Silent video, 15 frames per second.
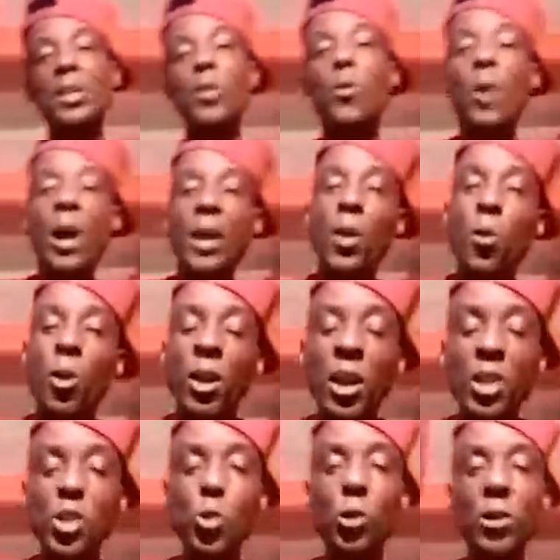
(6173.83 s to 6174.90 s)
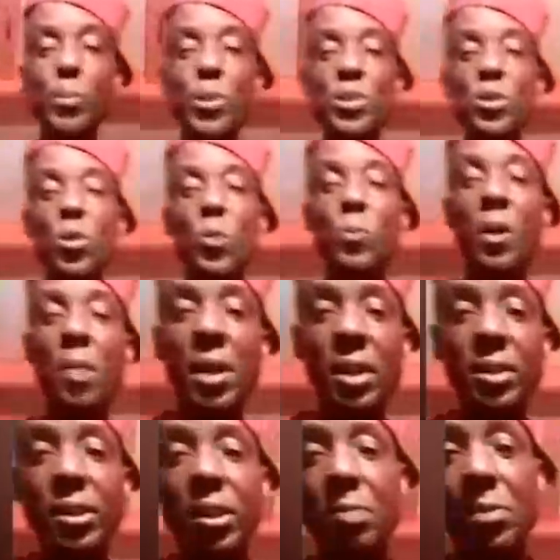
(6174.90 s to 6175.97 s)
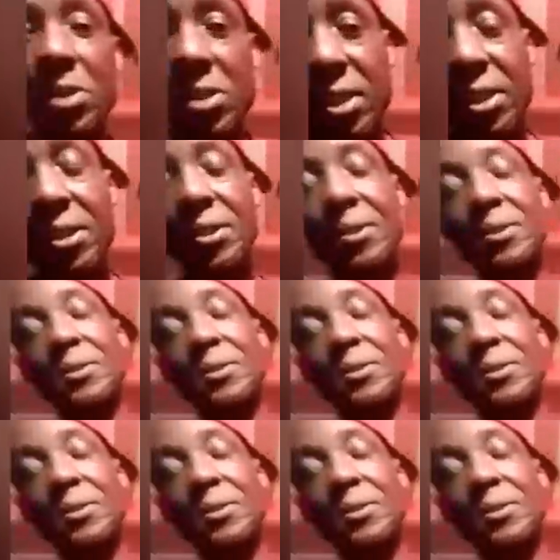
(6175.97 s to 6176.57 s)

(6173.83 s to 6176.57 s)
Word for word: the ward will control the prison look for me and tell me, say,